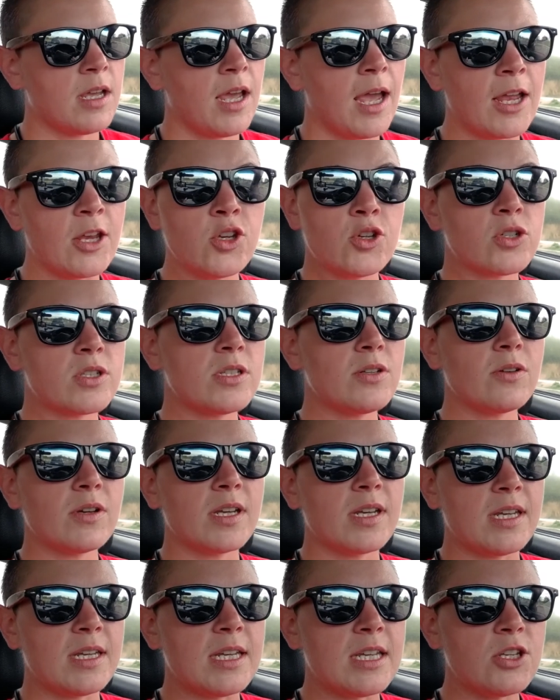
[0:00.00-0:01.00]
And you're still going
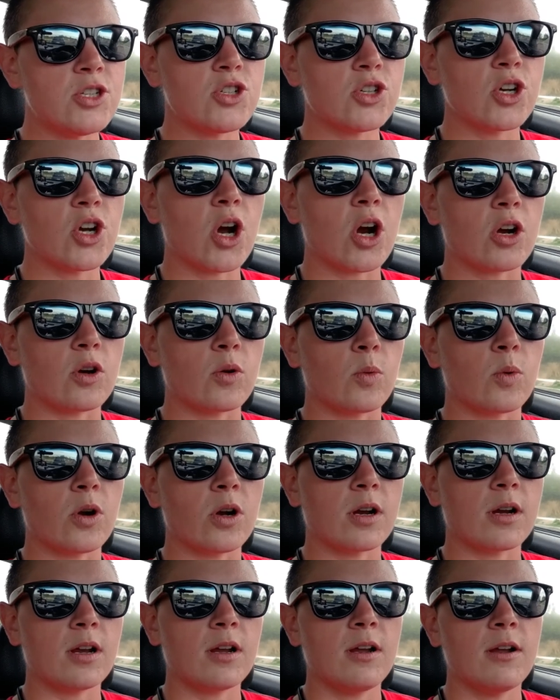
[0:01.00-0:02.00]
to need your car to
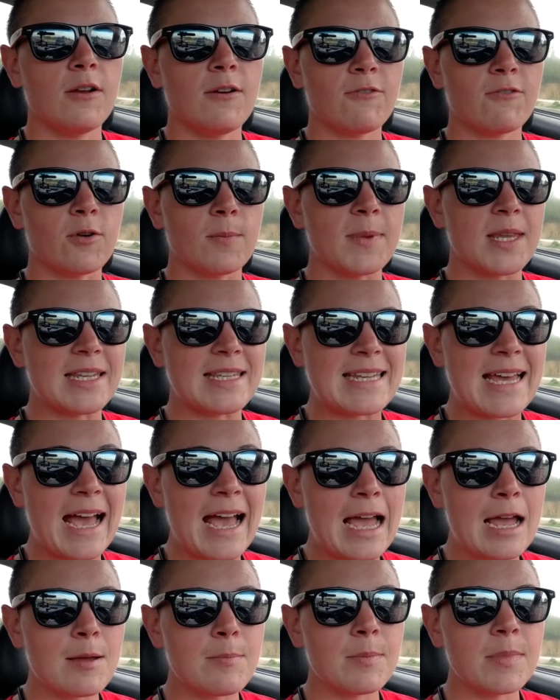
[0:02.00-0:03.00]
work from the
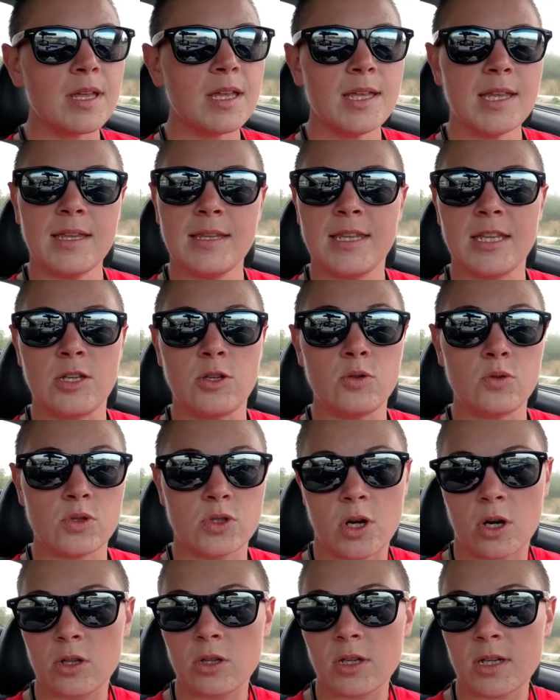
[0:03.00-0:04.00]
time that you
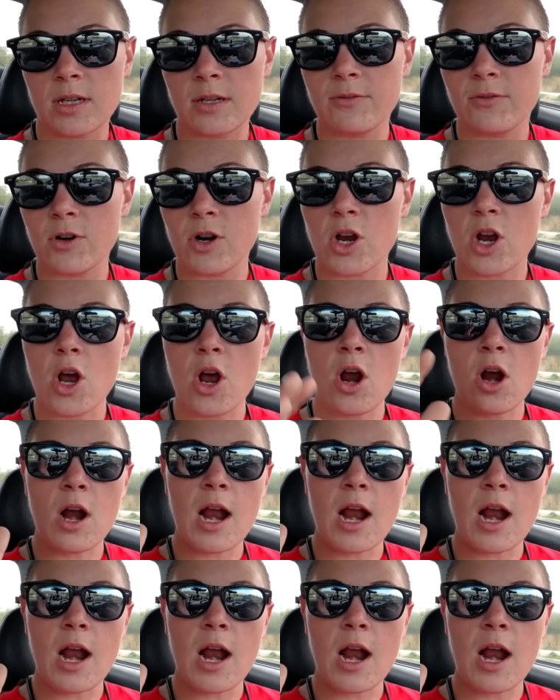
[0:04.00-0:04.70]
start looking for a car